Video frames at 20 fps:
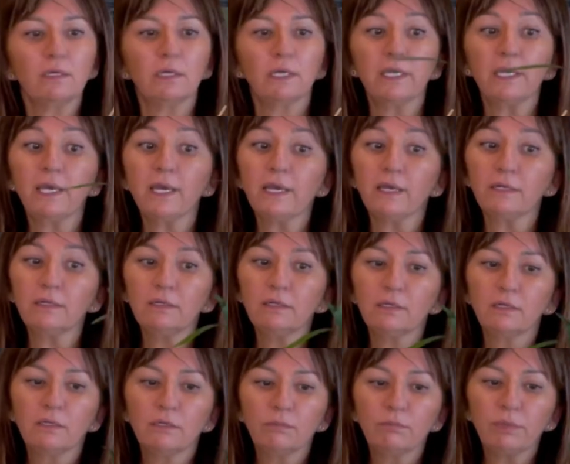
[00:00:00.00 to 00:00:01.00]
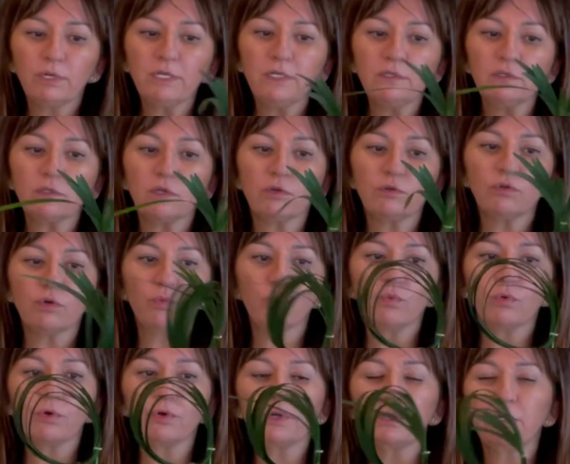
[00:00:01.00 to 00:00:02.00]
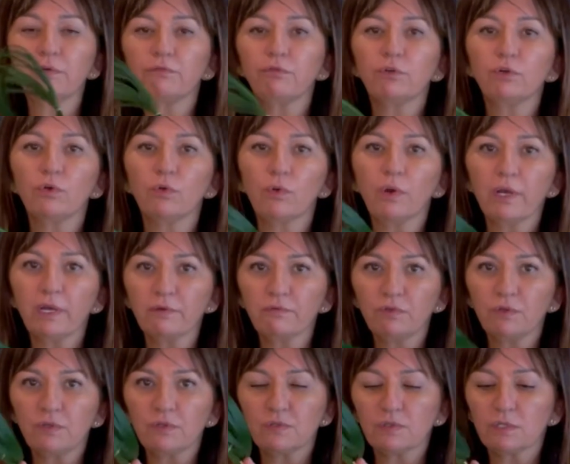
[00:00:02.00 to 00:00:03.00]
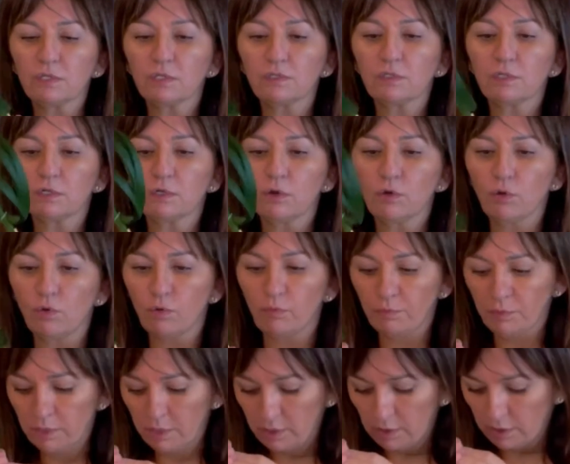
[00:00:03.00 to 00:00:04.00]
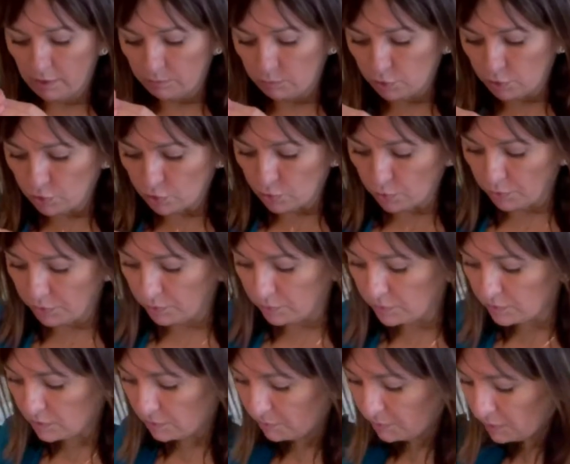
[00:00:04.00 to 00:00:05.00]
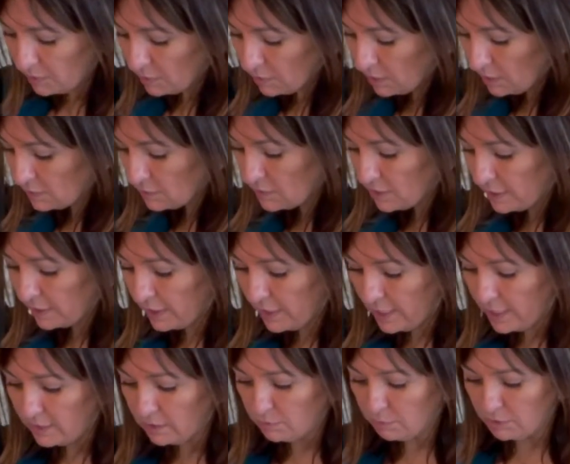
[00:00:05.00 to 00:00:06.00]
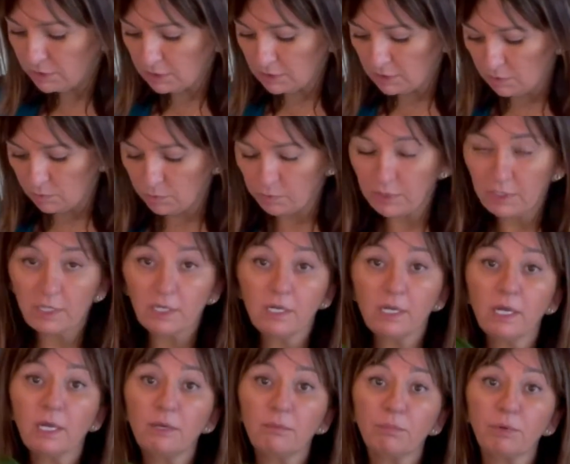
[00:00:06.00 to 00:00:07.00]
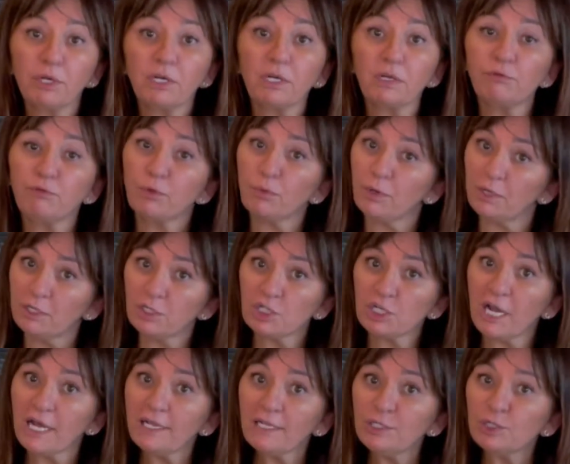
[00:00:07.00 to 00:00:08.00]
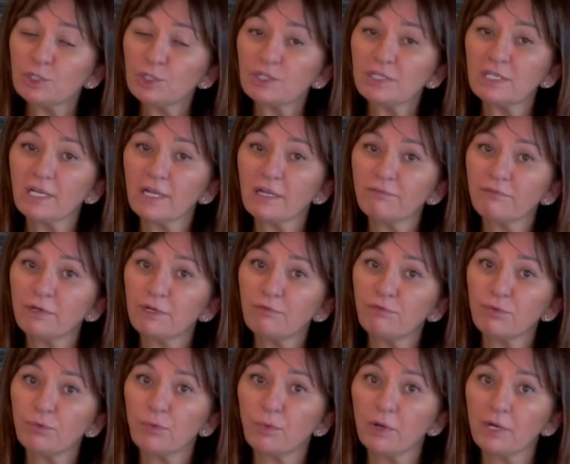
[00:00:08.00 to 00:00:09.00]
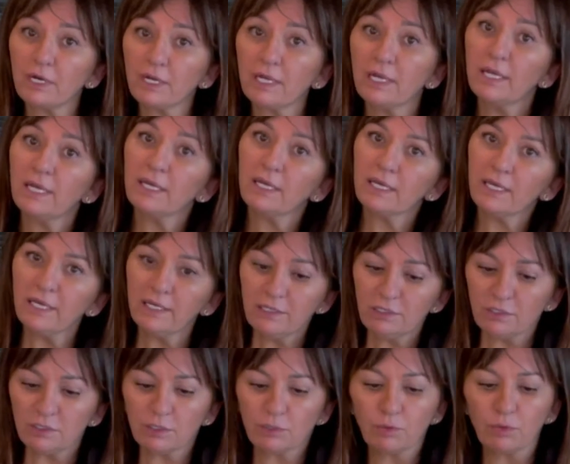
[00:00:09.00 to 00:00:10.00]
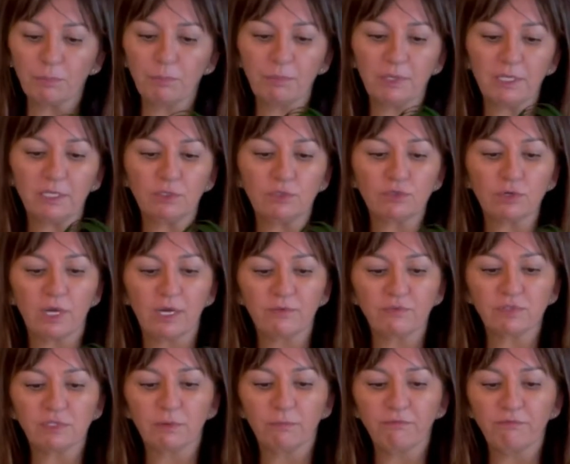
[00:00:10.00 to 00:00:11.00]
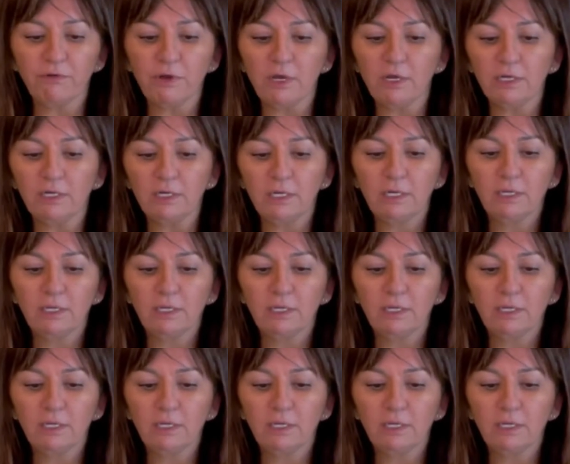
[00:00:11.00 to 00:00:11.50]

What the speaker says: Again, please don't worry if you don't have these things at home. I'm just showing you some of the things that can be done with it. But if you want to challenge yourself and if you want to get the equipment to have some fun,